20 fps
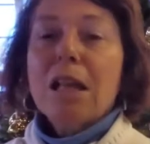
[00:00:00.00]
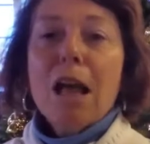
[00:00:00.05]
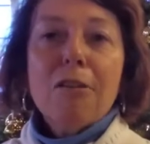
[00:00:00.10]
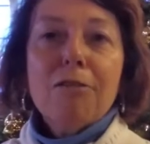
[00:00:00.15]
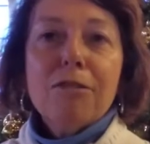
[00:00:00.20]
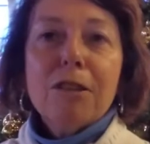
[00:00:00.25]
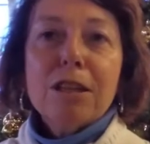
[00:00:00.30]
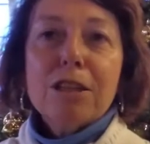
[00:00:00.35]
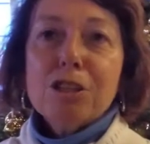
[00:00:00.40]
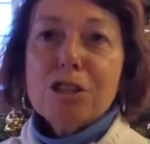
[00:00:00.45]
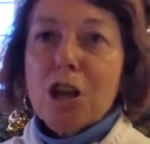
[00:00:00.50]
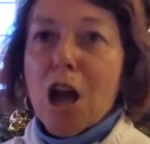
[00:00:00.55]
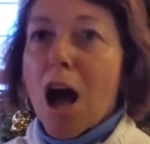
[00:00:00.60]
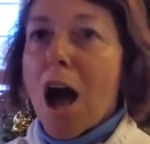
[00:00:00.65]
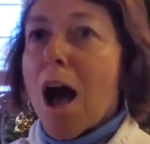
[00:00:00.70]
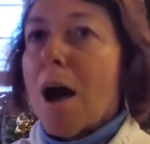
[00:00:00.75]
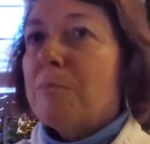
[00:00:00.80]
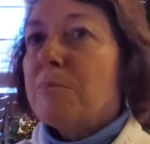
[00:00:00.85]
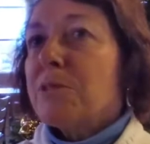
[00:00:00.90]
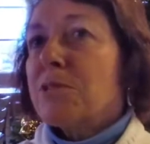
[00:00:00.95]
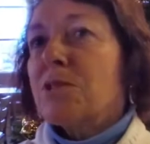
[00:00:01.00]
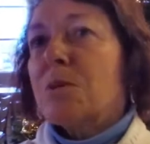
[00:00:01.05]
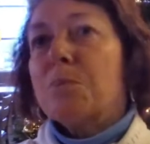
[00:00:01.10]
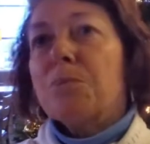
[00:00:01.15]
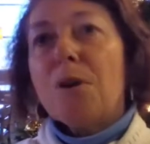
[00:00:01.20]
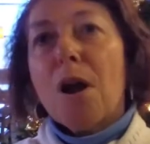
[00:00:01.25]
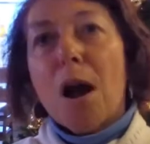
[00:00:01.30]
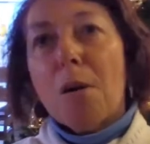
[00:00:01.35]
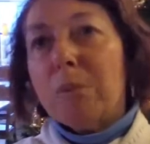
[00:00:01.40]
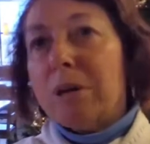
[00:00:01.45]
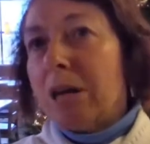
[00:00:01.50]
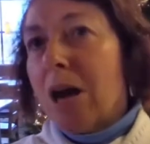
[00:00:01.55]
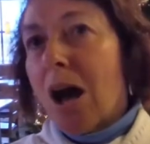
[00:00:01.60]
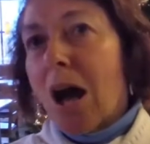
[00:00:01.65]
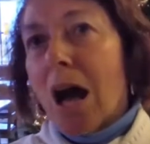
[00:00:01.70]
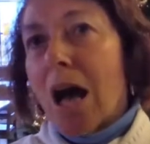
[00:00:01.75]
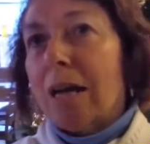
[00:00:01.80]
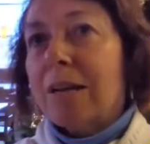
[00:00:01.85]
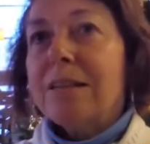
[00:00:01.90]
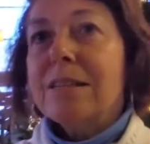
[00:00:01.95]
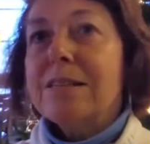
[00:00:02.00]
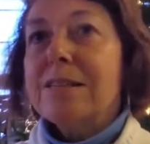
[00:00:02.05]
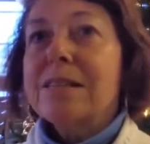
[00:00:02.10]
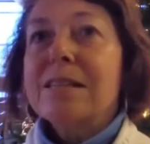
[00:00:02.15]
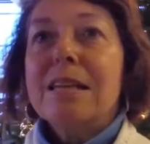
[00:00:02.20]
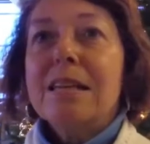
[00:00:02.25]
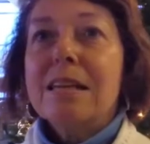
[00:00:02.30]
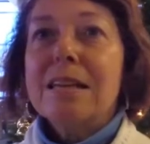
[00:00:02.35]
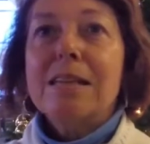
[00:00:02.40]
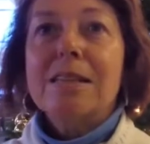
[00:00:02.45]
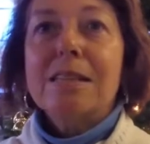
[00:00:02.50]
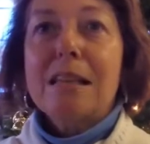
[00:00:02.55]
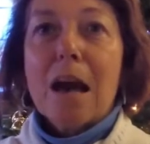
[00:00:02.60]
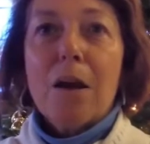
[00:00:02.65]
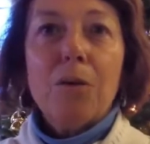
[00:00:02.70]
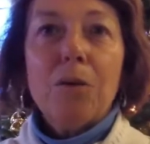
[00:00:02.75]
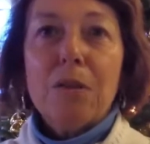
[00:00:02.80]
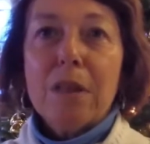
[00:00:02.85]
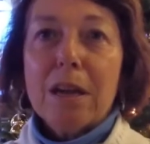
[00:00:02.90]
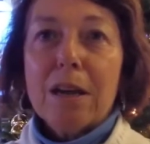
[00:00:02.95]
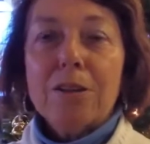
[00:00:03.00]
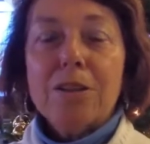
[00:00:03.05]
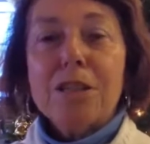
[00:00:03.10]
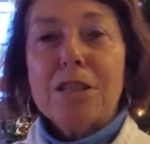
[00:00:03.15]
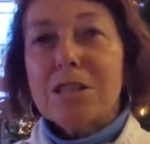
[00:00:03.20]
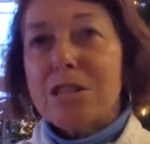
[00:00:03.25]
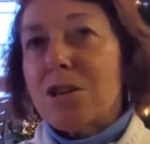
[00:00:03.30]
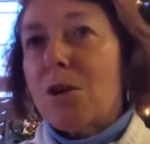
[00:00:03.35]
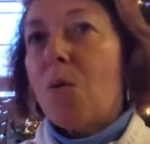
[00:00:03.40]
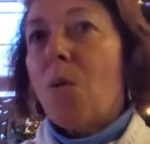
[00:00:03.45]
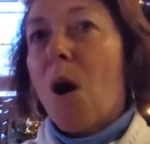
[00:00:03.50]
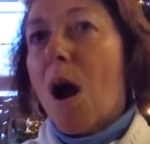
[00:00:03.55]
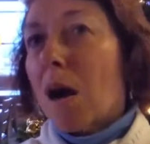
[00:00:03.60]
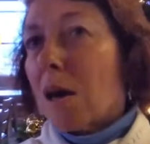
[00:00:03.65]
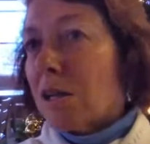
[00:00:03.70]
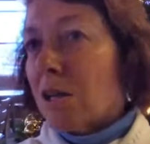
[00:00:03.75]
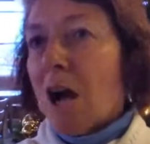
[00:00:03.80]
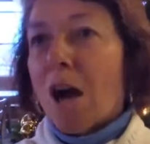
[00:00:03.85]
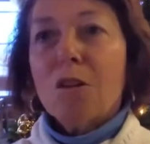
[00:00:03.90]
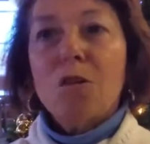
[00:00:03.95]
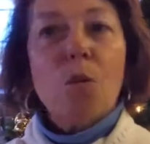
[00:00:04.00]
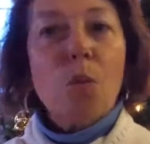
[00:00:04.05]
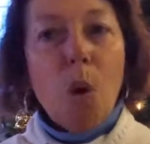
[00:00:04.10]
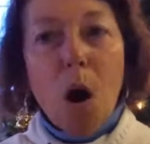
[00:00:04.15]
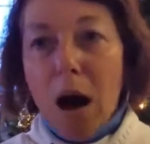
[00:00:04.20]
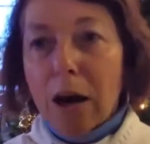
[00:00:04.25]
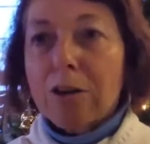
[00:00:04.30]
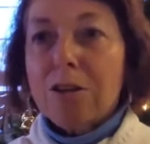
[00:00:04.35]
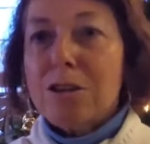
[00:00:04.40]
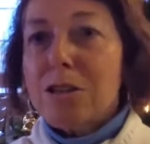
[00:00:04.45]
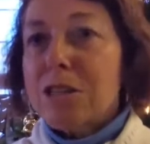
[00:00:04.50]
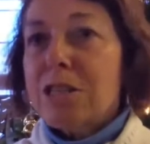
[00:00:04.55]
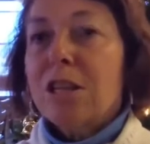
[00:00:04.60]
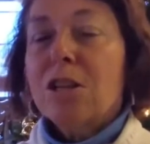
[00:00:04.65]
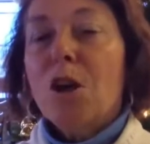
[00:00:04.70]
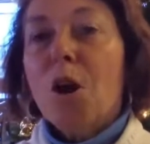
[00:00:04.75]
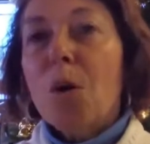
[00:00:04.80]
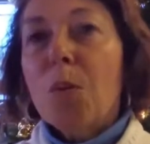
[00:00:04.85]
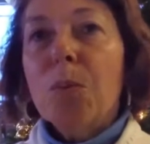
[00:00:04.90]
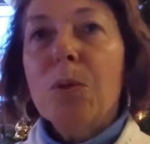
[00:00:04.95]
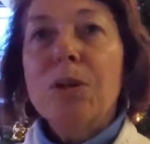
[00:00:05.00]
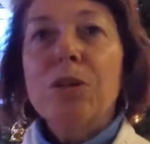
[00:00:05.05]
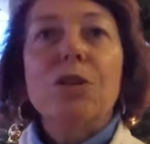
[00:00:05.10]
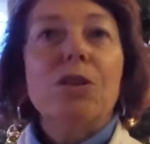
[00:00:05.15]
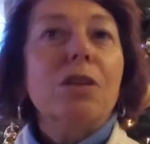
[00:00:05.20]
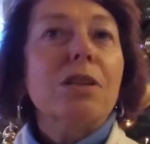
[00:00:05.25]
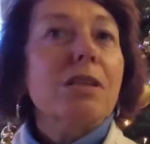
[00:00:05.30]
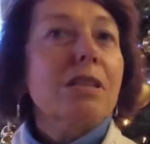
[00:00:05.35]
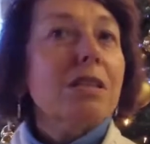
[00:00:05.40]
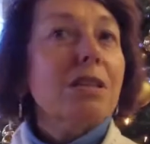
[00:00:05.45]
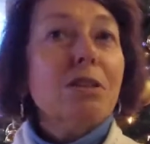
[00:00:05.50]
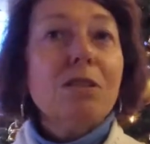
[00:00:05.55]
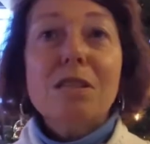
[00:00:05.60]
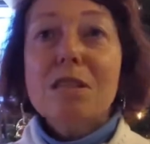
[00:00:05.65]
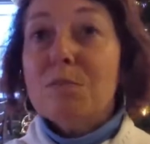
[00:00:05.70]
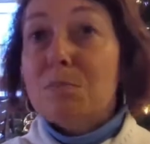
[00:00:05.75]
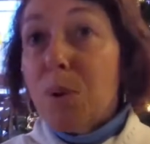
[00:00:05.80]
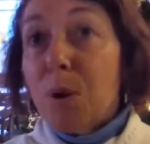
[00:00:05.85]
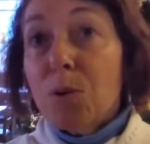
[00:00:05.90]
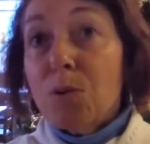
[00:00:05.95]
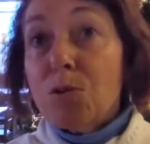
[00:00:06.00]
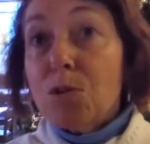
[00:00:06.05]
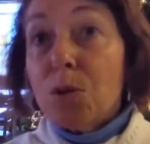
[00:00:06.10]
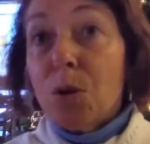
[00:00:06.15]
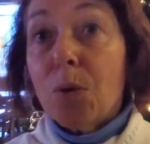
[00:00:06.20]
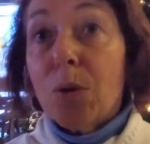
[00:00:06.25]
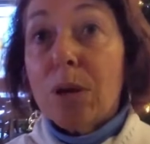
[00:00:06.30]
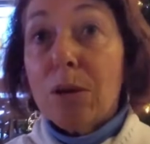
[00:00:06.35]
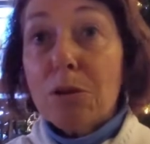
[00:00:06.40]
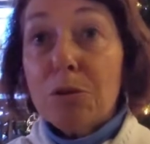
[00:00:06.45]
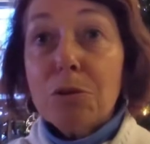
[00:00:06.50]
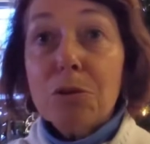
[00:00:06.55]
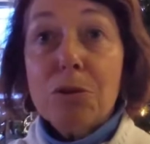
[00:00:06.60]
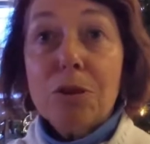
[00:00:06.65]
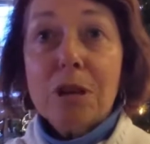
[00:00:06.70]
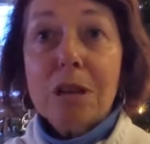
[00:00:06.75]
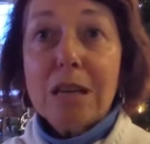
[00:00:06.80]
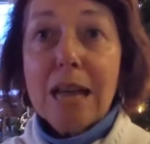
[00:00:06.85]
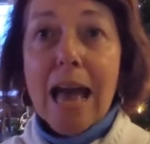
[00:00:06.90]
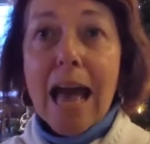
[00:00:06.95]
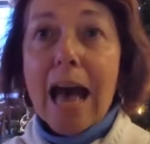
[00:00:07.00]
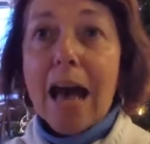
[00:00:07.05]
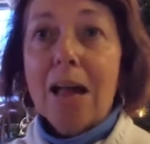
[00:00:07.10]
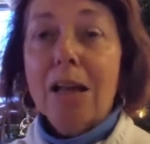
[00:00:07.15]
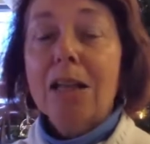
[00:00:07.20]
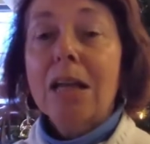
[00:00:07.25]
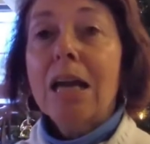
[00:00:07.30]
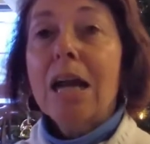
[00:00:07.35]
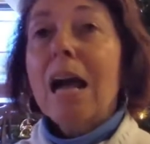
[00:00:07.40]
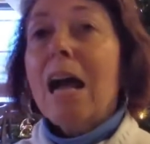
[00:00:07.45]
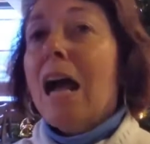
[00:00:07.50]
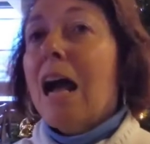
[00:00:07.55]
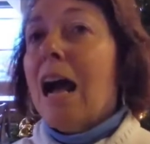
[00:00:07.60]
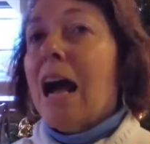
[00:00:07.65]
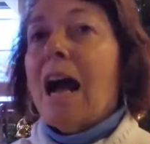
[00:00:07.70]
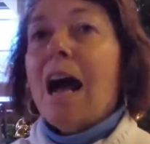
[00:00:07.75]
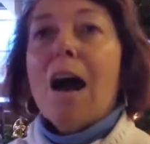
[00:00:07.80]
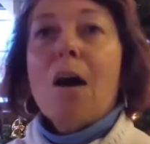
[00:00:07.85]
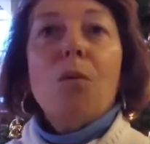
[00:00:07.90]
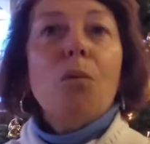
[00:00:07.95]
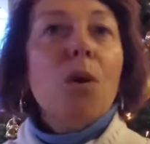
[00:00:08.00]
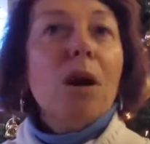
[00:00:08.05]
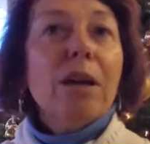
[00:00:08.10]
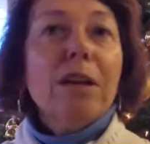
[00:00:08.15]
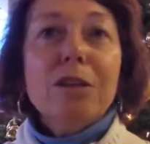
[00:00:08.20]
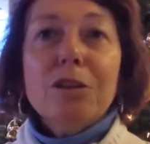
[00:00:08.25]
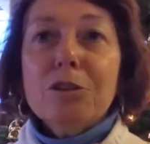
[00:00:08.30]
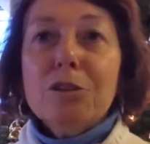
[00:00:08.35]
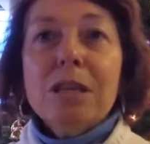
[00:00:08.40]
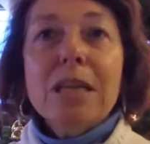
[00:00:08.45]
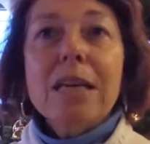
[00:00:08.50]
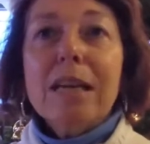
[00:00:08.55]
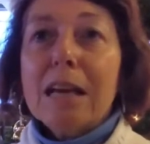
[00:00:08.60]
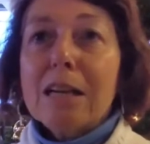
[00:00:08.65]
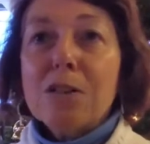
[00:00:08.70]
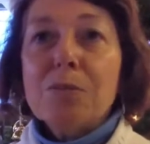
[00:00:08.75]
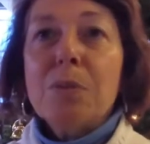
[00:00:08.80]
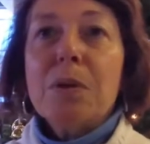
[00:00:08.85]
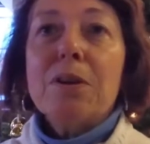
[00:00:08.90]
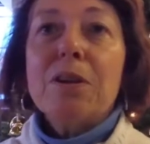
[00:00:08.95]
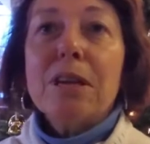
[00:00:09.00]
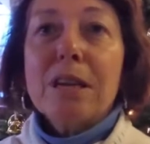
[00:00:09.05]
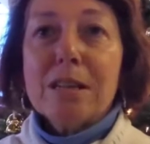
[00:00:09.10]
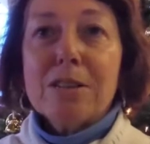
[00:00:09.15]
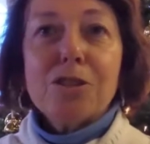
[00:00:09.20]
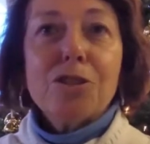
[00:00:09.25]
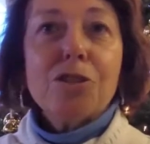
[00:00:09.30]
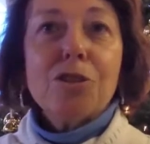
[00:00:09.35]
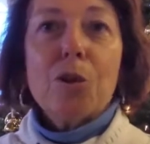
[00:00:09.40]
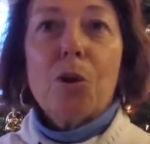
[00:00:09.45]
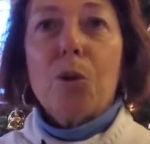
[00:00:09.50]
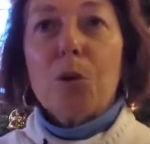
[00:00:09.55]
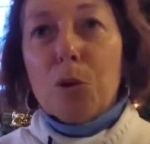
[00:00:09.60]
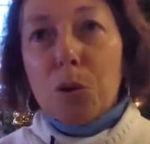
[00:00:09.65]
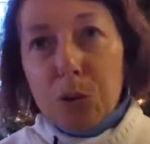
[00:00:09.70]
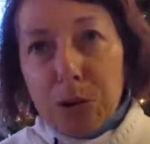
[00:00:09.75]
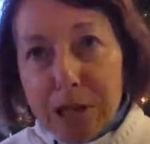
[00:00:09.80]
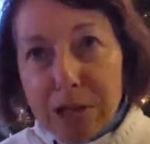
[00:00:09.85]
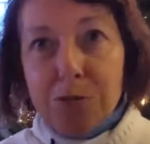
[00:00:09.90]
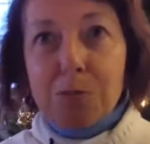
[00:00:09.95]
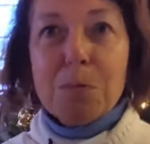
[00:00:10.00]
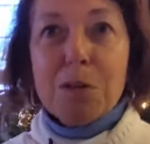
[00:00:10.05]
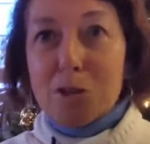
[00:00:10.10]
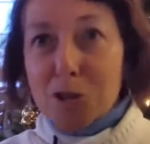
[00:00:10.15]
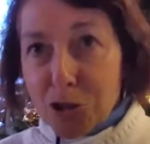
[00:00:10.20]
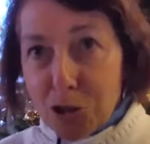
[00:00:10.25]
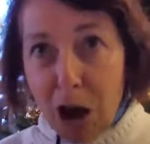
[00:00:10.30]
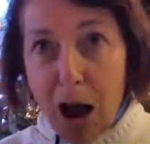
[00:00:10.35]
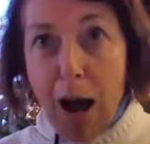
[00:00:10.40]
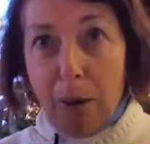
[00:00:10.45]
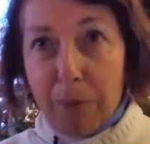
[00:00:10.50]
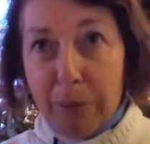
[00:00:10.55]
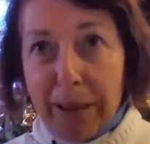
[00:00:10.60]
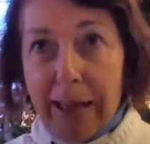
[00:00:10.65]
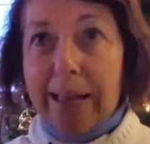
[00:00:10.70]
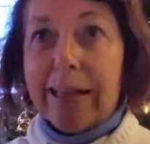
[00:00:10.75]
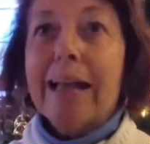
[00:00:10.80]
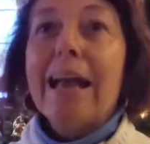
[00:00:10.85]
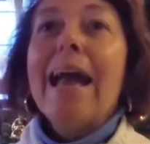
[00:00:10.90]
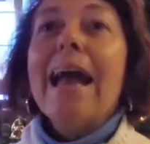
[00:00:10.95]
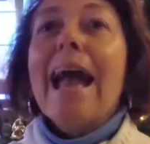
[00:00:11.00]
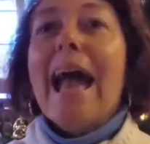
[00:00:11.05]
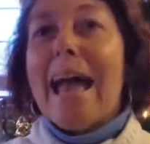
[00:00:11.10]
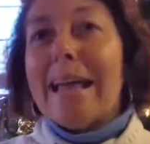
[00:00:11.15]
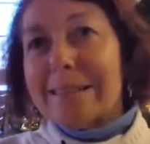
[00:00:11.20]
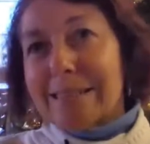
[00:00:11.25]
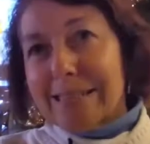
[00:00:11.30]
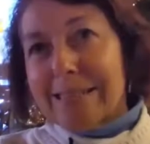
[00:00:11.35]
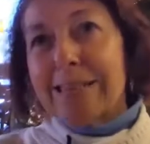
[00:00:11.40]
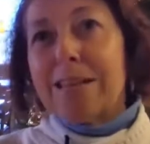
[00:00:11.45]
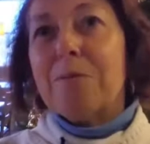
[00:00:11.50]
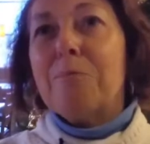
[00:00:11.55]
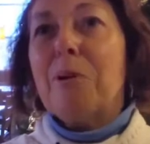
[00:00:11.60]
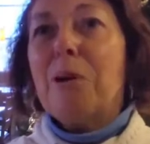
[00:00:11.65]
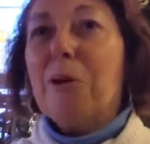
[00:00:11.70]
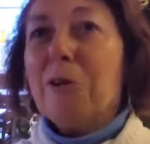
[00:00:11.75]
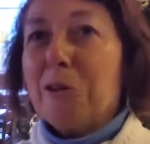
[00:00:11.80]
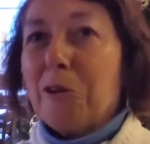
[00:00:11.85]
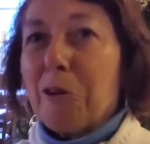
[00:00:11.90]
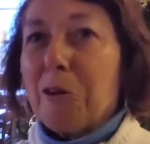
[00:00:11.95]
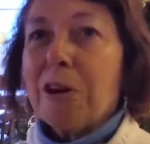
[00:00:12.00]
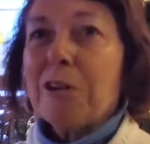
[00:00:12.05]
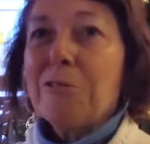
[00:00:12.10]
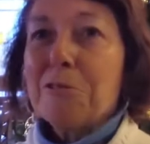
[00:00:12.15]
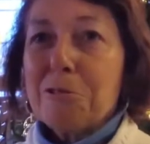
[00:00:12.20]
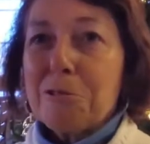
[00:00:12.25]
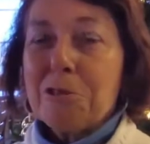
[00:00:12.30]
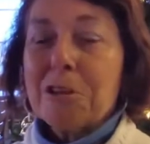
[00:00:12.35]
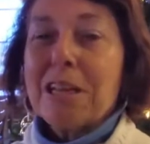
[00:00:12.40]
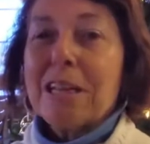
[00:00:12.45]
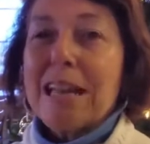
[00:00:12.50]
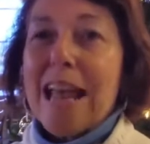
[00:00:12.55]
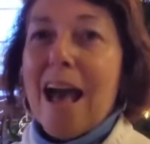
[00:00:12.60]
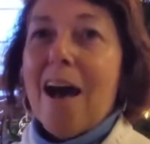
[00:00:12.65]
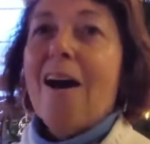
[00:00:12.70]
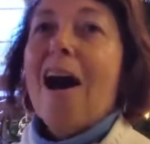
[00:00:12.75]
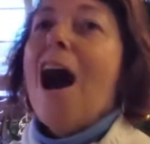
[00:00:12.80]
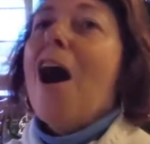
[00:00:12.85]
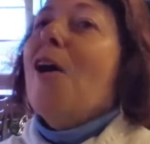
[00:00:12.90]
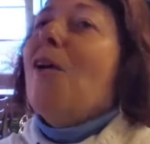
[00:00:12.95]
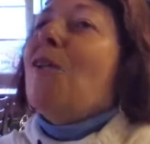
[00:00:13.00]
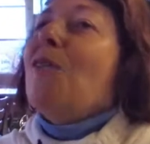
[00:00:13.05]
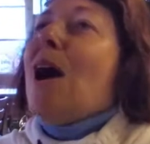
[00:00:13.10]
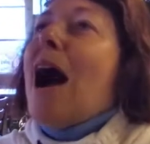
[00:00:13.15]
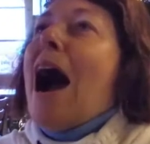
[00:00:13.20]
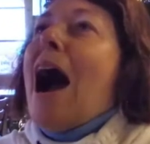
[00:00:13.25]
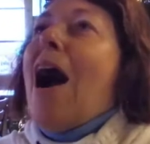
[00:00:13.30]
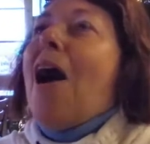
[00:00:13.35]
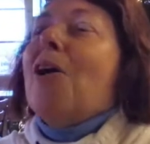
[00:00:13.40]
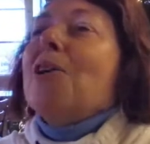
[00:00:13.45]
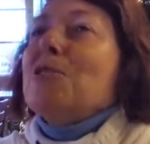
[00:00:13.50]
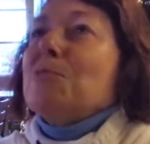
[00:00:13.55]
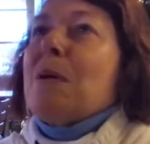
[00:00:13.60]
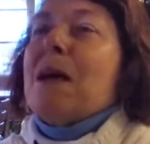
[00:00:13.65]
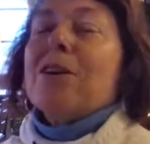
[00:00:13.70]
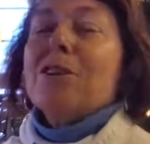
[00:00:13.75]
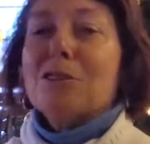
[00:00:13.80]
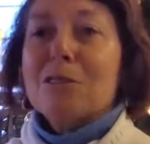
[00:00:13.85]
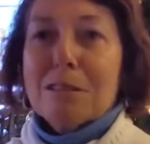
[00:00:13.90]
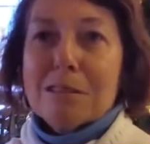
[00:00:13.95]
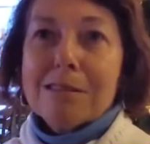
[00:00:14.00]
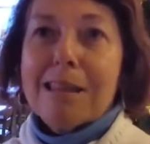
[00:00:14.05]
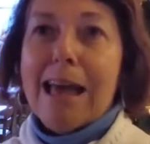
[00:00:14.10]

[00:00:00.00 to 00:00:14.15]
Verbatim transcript: lovely shops, The promenade is, is out there to still walk along. The water's still open. You can still see boats going through the canal. Uh, what a unique experience to go Christmas shopping and see a boat going through the canal. How, how special is